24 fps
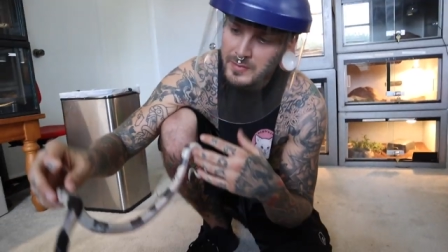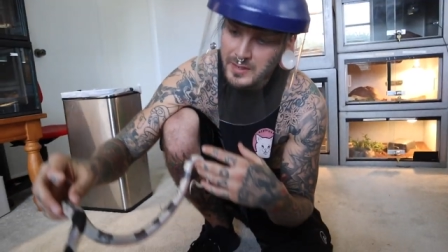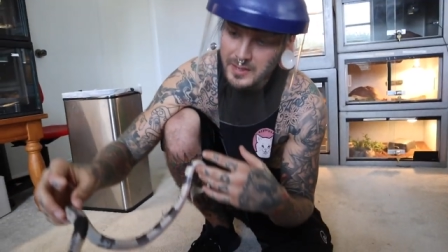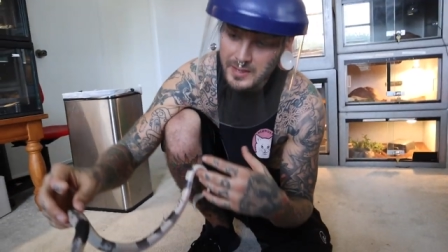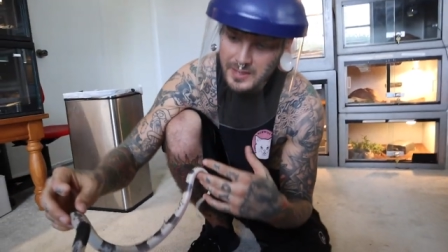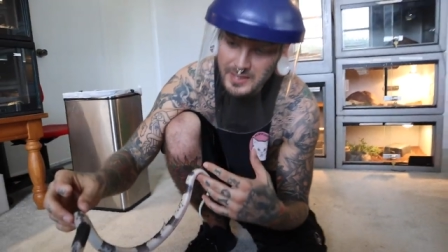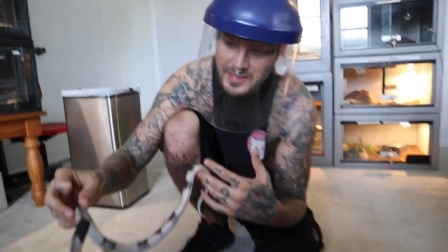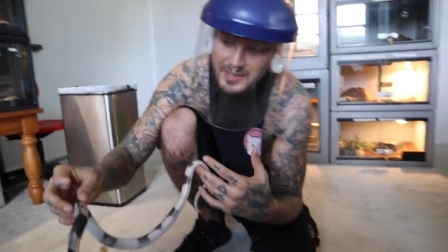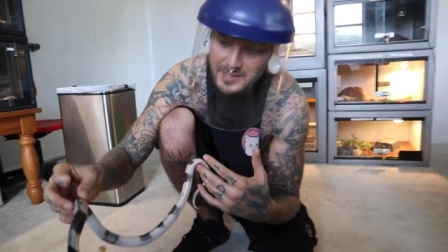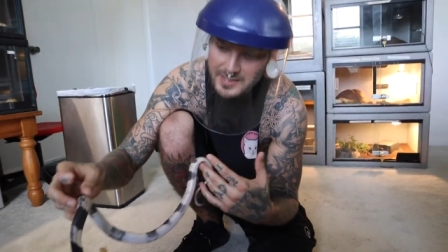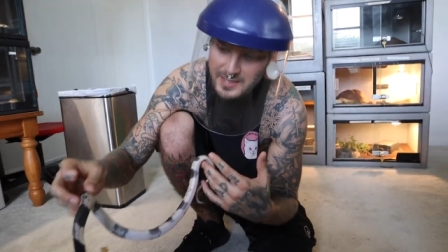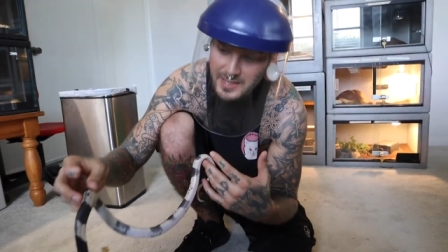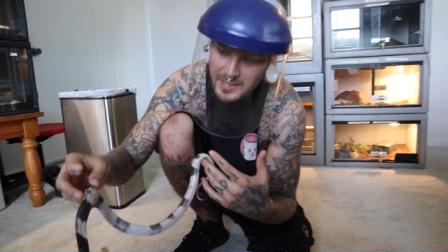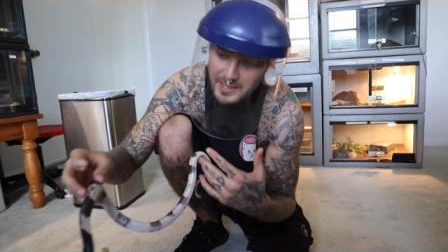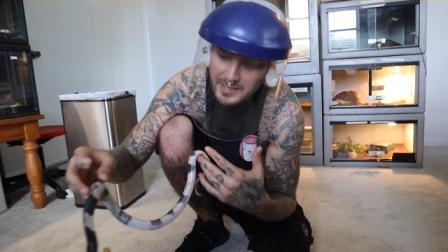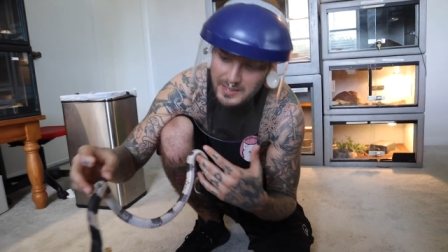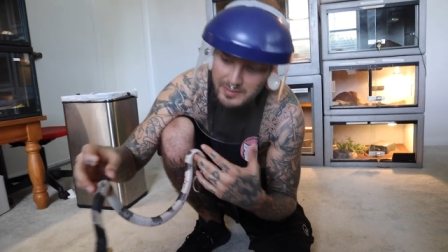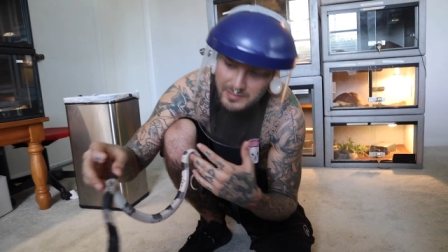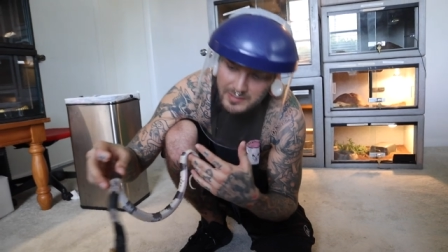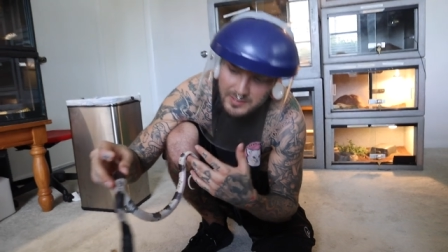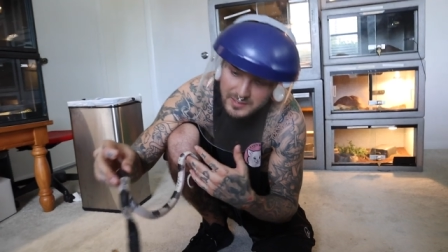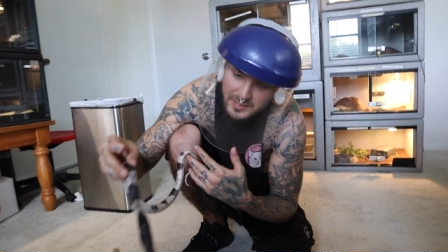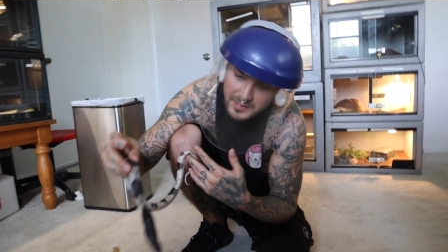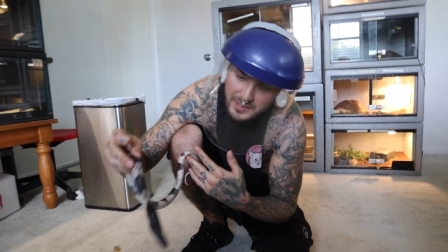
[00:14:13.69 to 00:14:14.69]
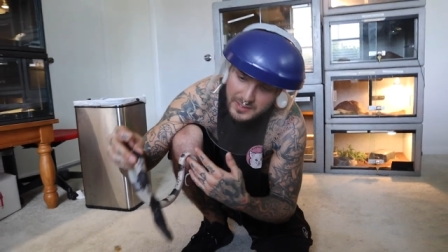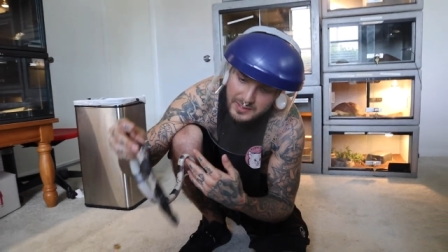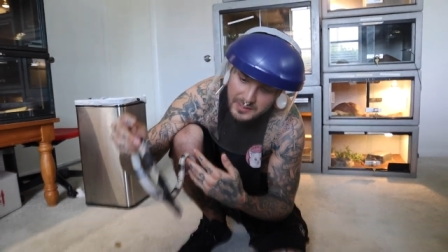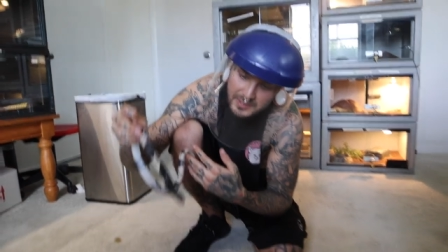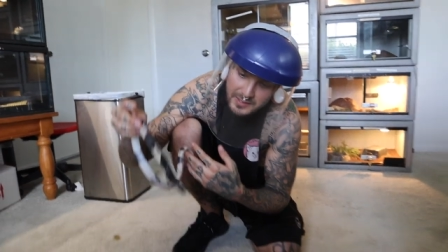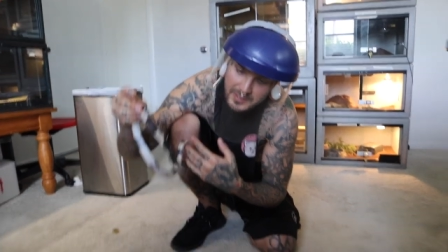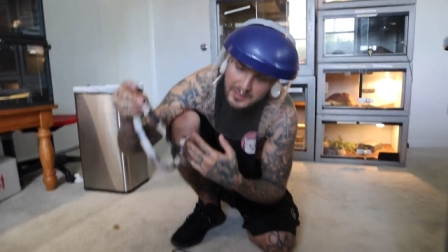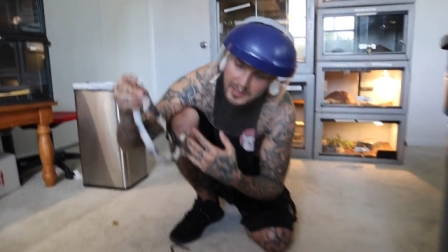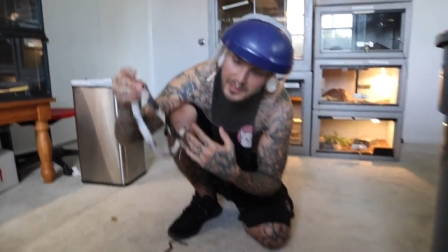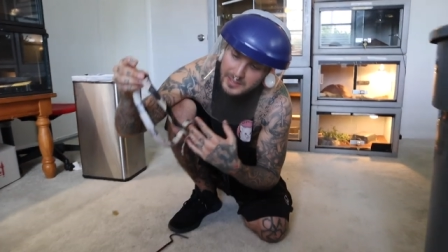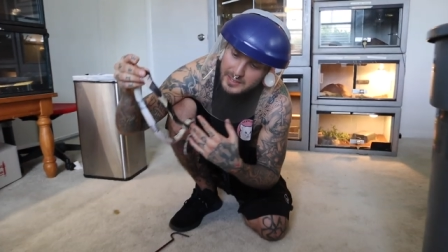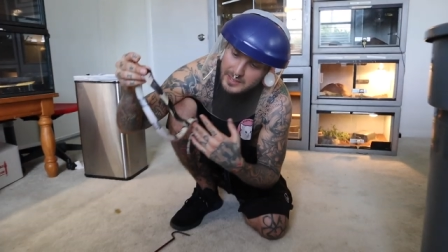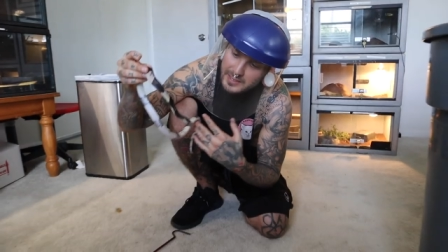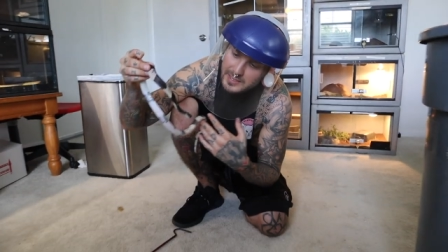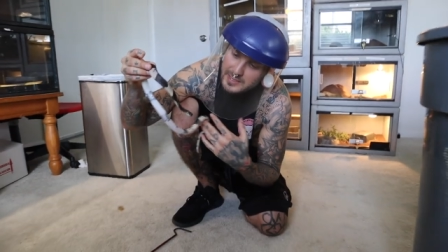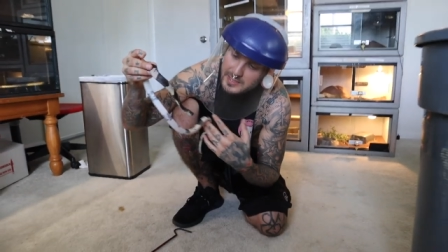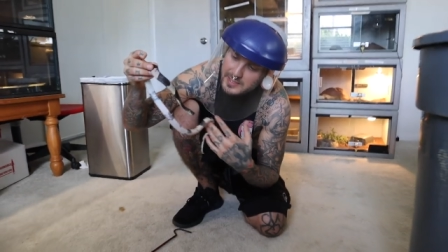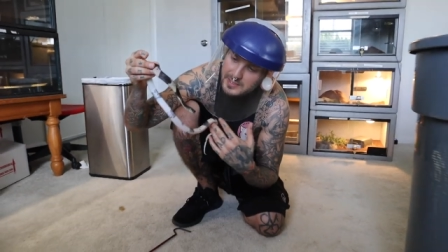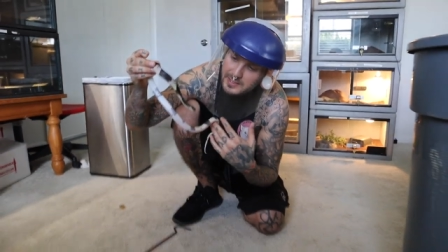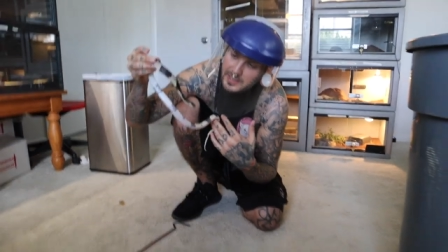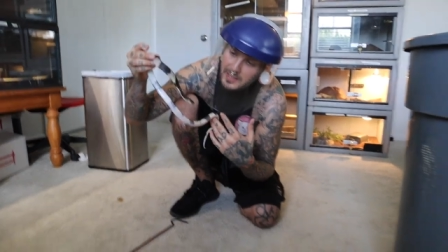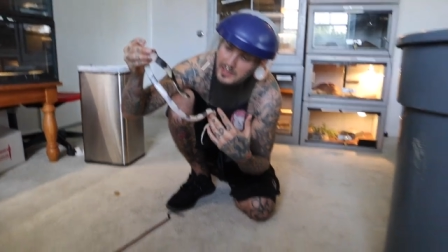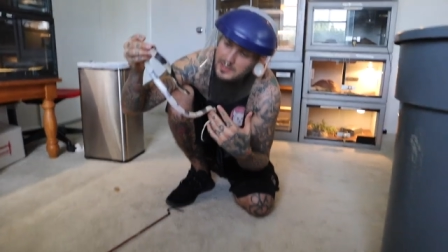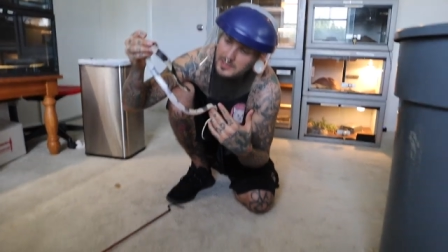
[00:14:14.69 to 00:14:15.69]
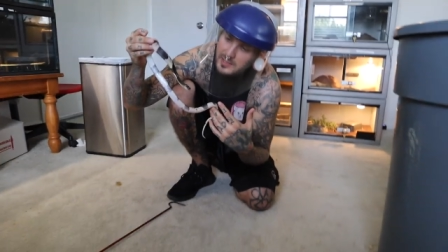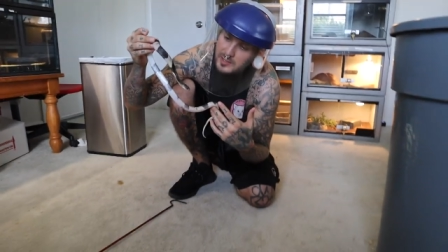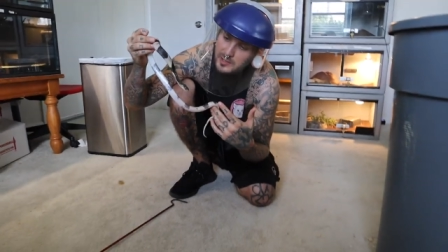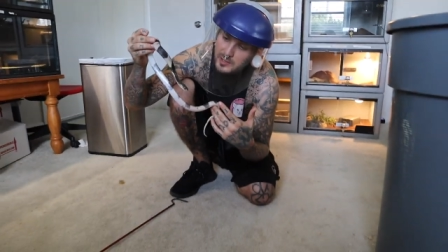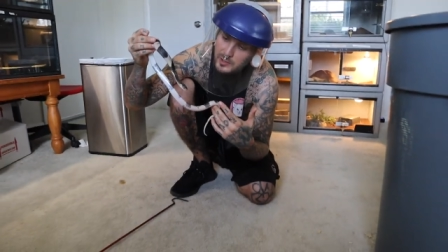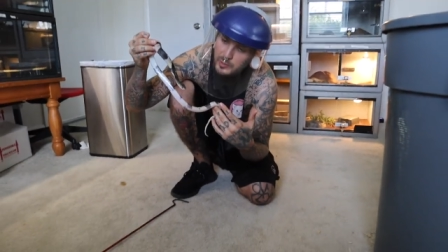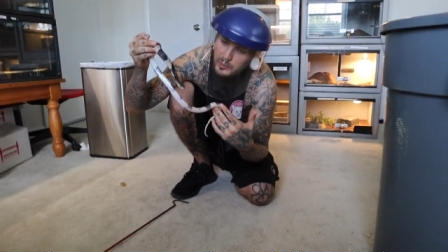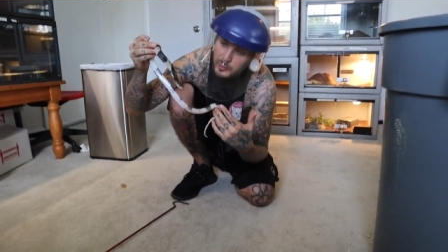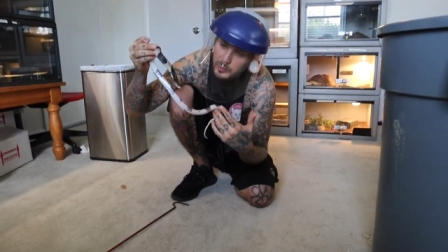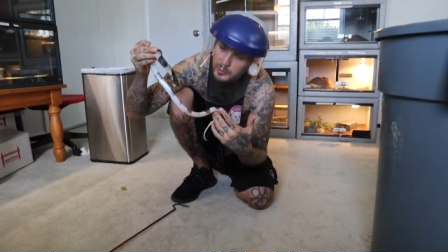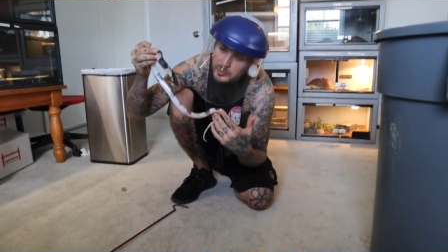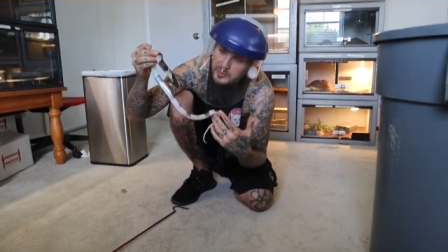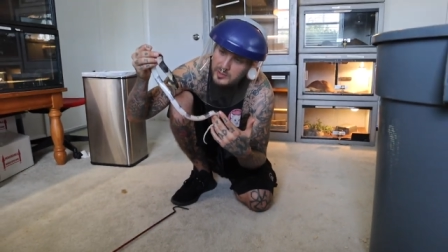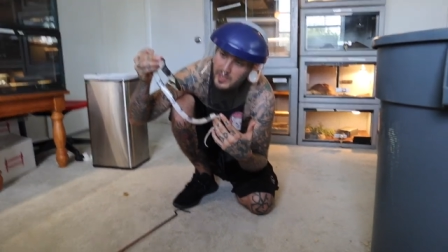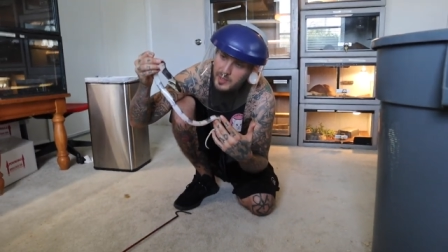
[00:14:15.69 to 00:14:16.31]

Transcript: And he's not even like, he's got such a cool